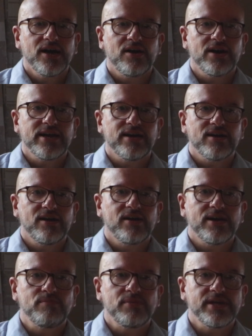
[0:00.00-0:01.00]
Hi,
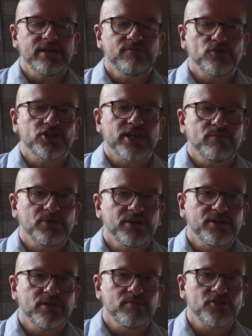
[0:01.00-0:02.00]
I'm
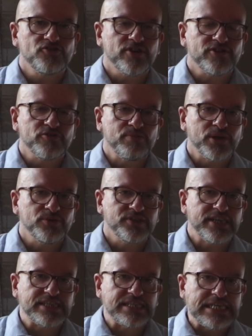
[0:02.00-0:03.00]
Forcella-Burton. I'm the Director of
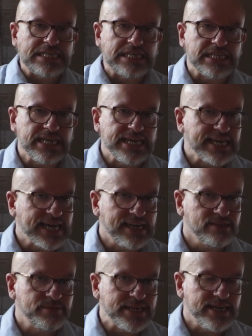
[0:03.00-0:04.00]
Post-18 at the Lee
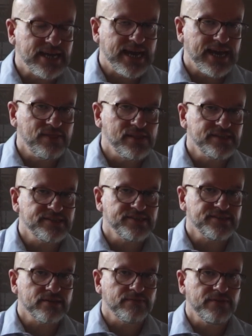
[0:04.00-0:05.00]
Academy, and this
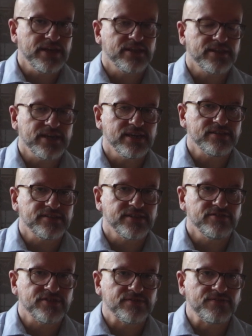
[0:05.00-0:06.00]
is the fifth in a
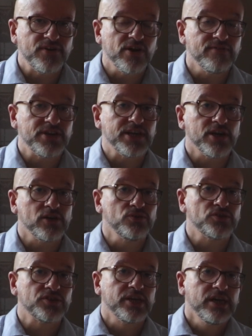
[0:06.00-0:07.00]
series of 5
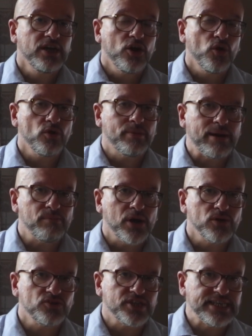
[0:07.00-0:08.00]
videos all about
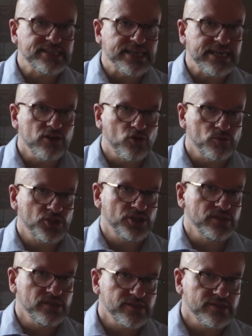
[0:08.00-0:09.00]
Post-18
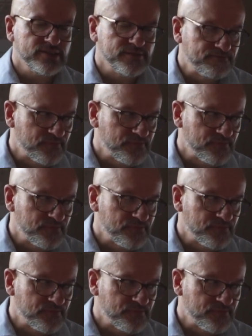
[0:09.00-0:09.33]
options.